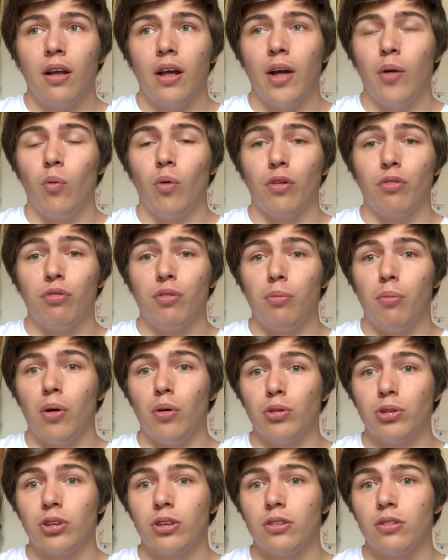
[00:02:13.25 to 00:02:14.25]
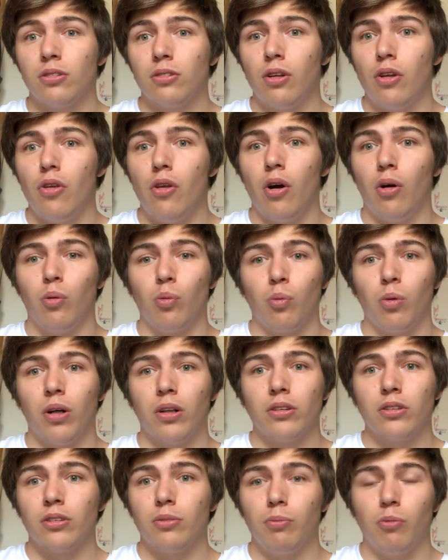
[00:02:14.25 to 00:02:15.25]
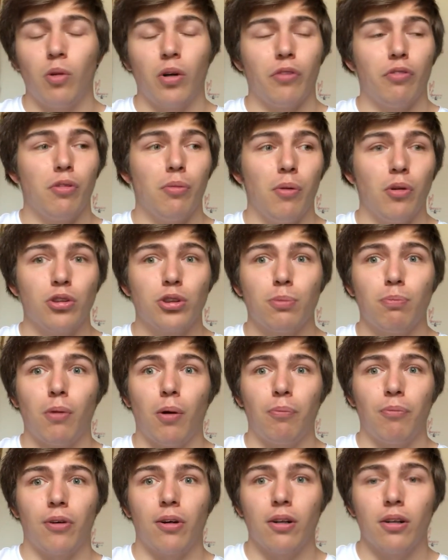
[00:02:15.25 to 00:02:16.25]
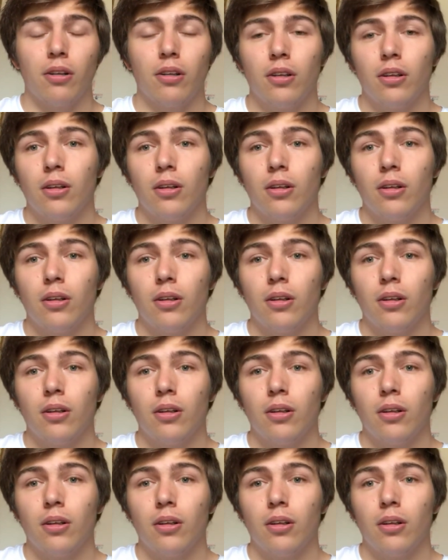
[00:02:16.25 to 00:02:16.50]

and one of the most known one of the most popular.